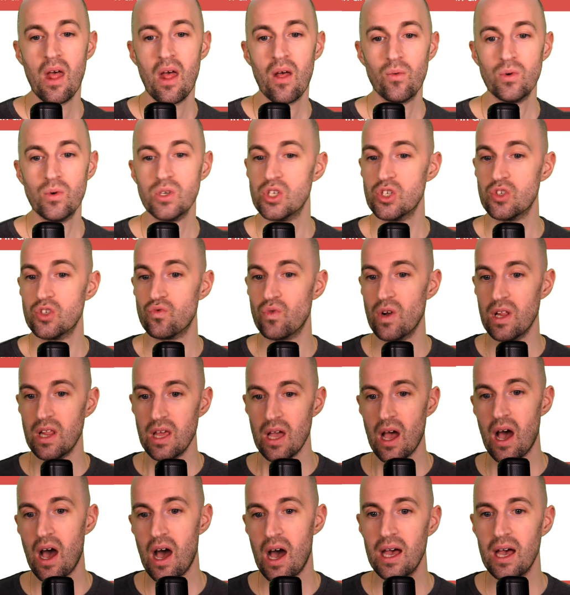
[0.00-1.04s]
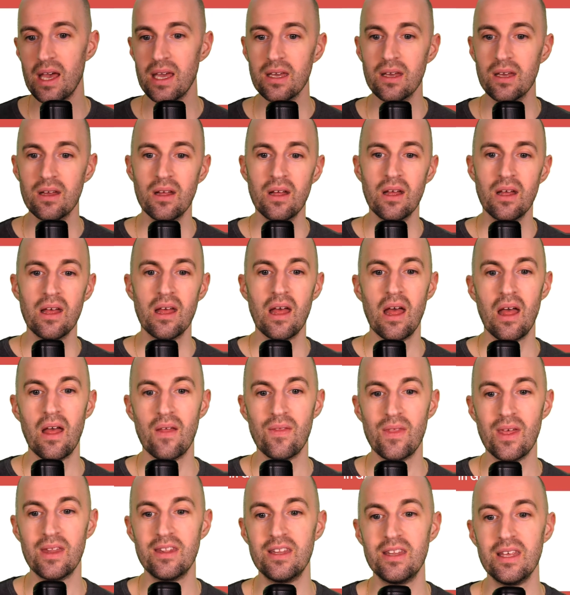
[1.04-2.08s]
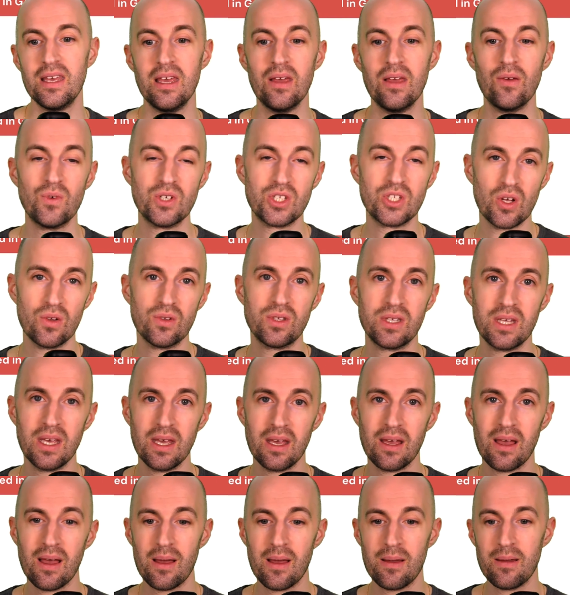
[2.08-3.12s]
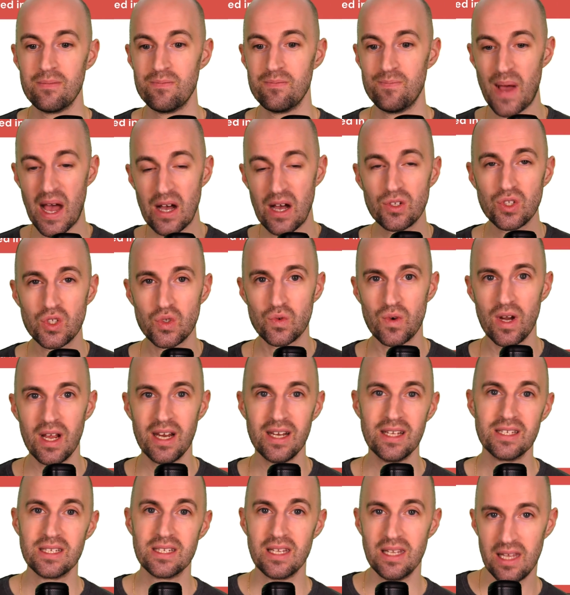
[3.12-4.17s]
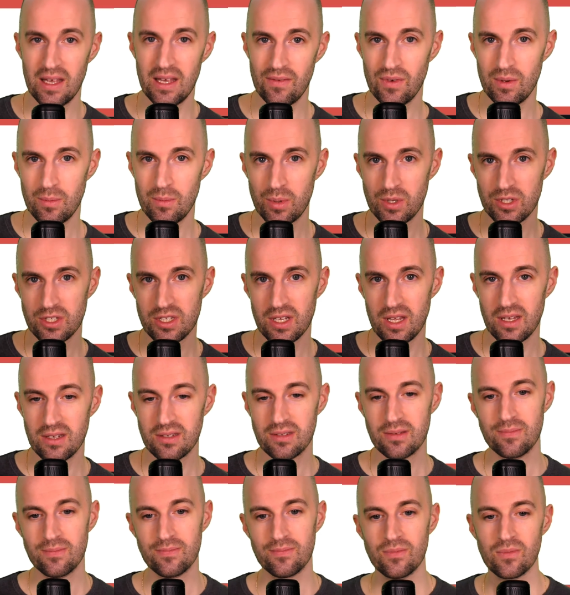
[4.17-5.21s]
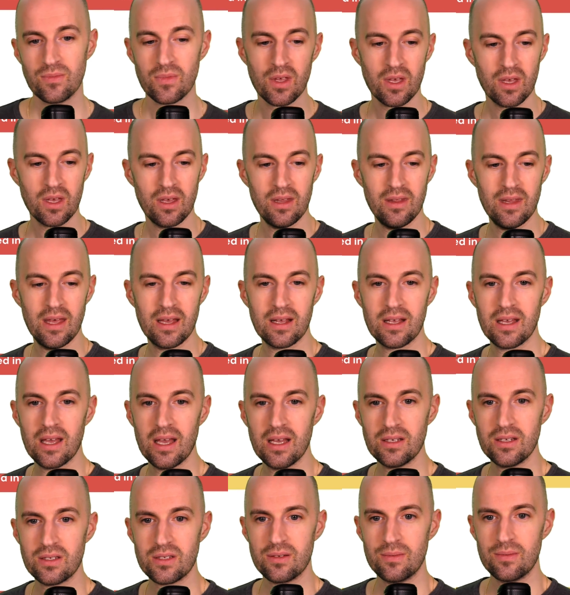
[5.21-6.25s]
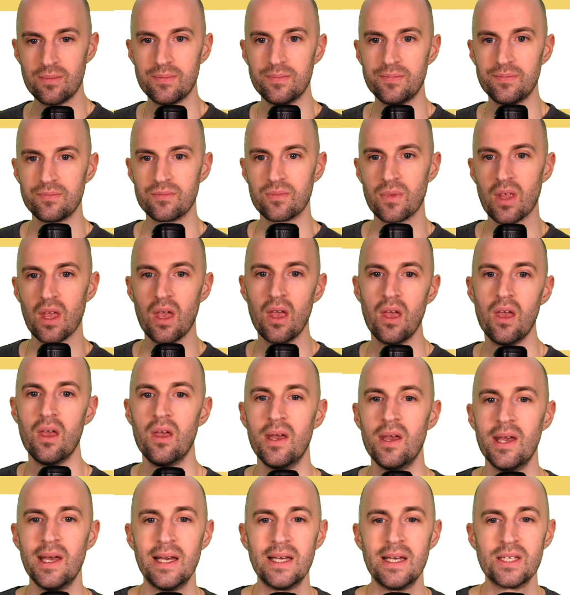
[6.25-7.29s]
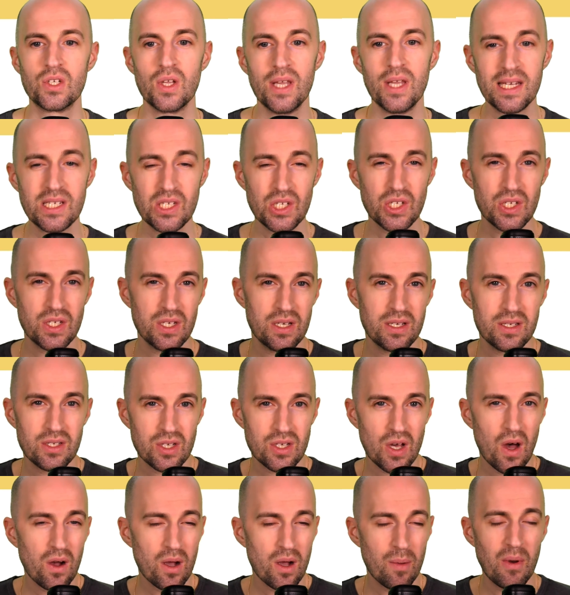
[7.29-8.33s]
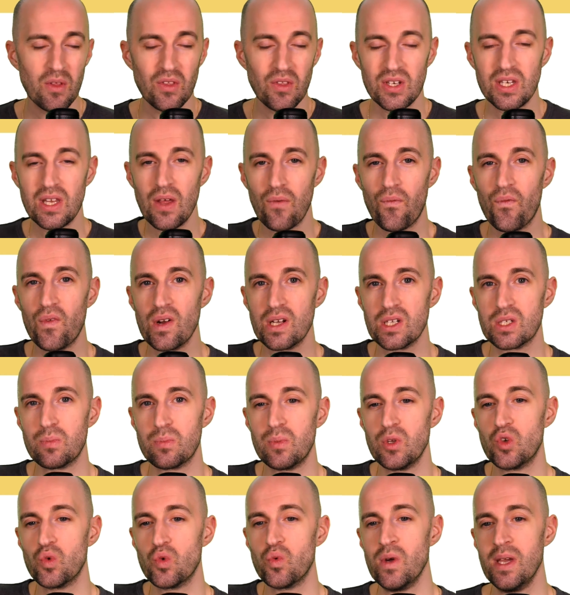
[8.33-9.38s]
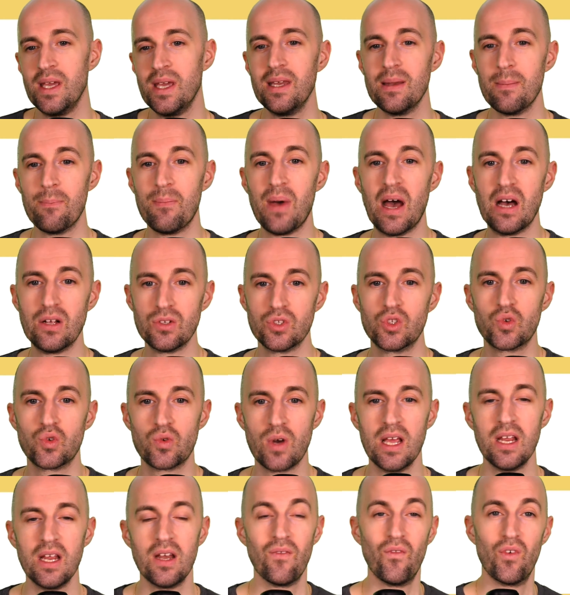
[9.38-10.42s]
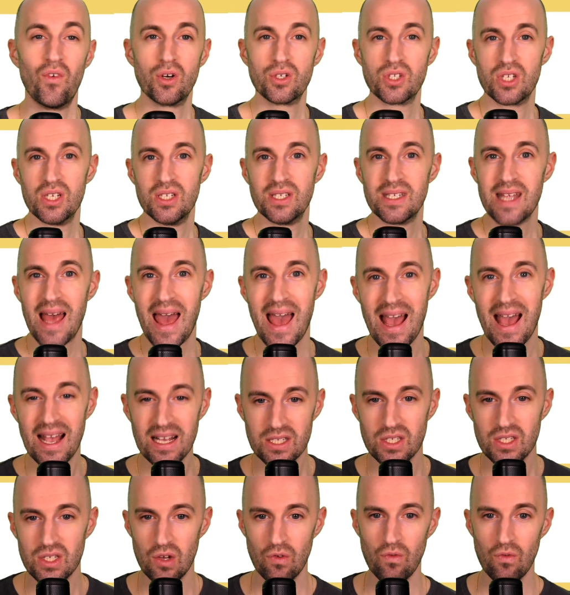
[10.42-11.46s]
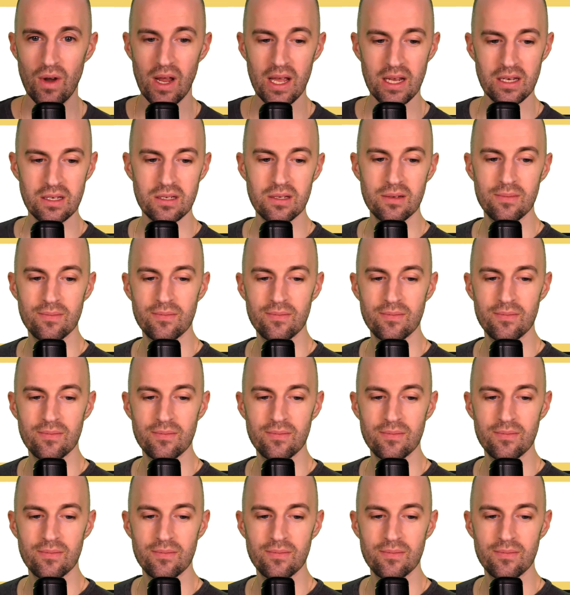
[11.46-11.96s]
which is really high, and then the resulting bounce rate is 11% in that case. So let's talk about the difference between bounce rate versus exit rate.